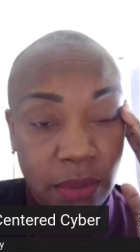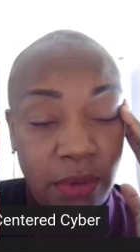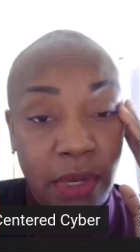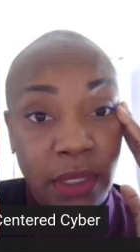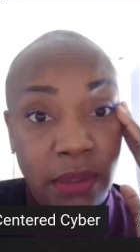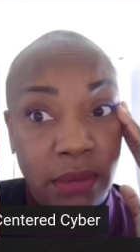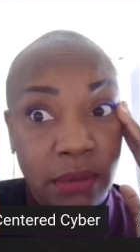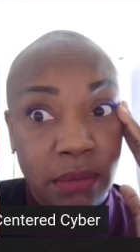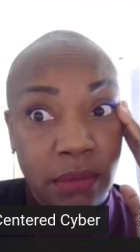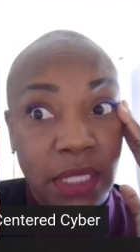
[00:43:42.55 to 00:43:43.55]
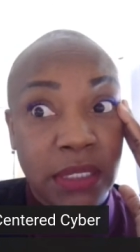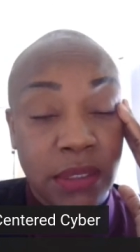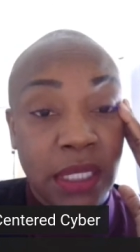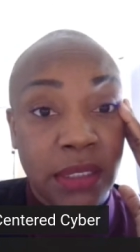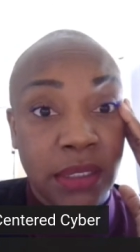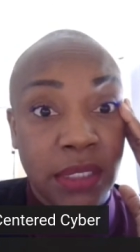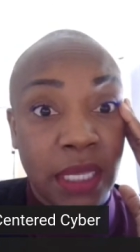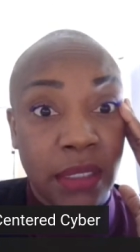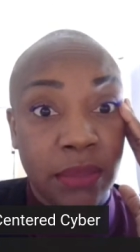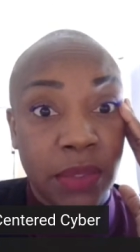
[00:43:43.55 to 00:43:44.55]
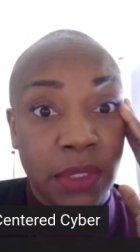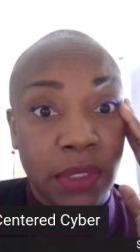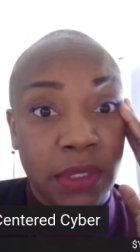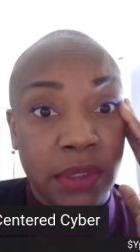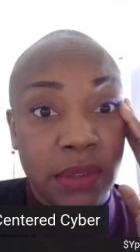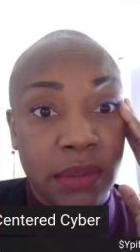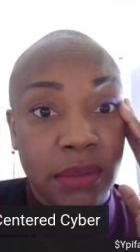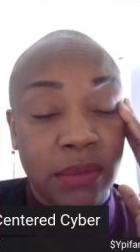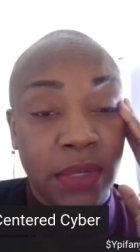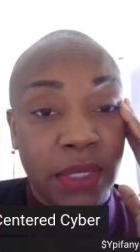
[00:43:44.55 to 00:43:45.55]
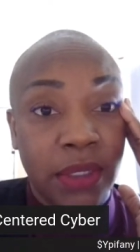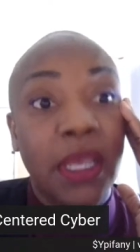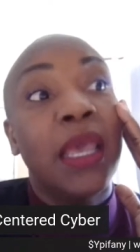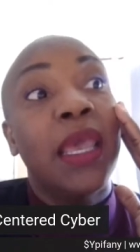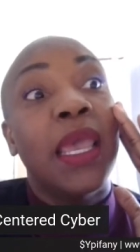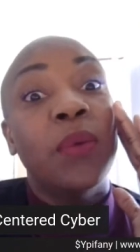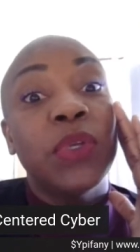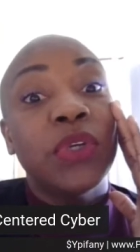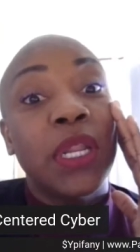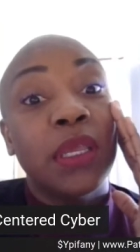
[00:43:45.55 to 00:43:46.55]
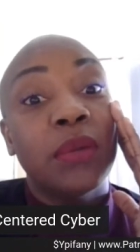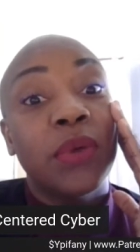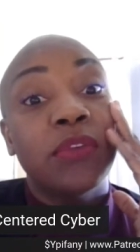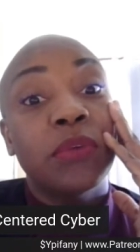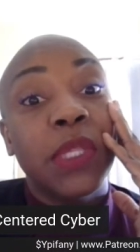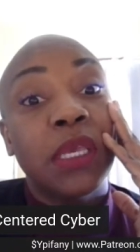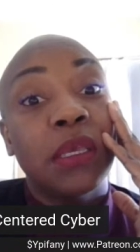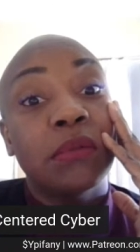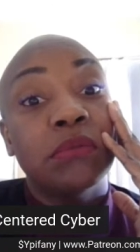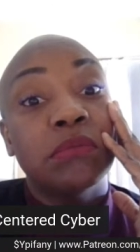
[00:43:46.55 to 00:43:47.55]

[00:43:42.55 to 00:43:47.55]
All right, that's that's exactly what it is, right? And we're trying to get away from that.